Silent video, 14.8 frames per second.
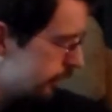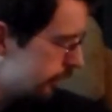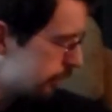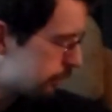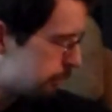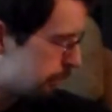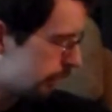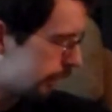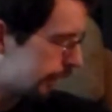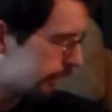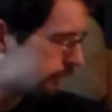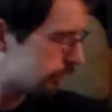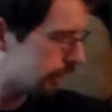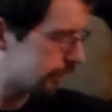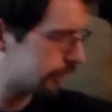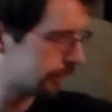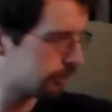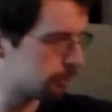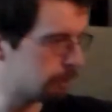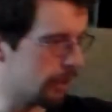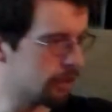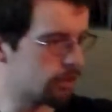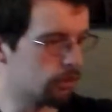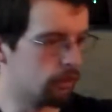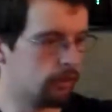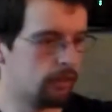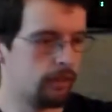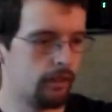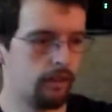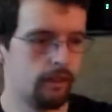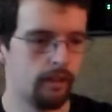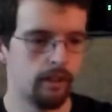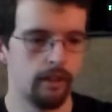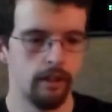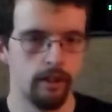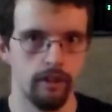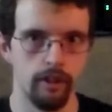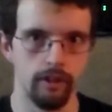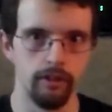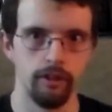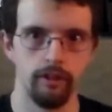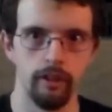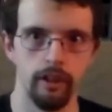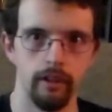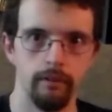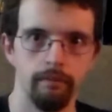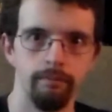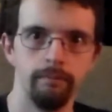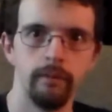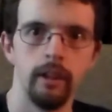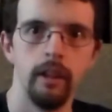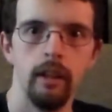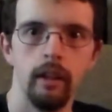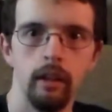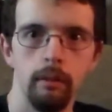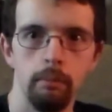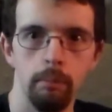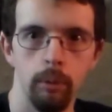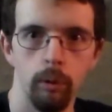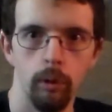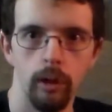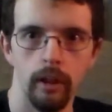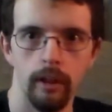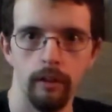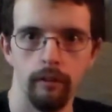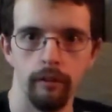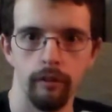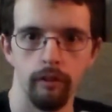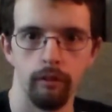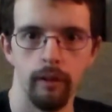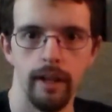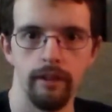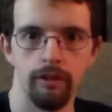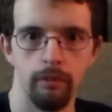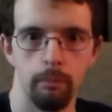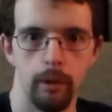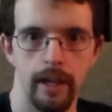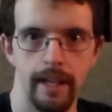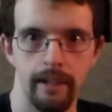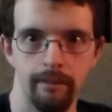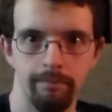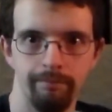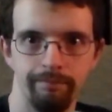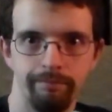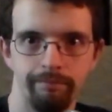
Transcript: This morning, it's nothing special, just a bowl of Raisin Bran. You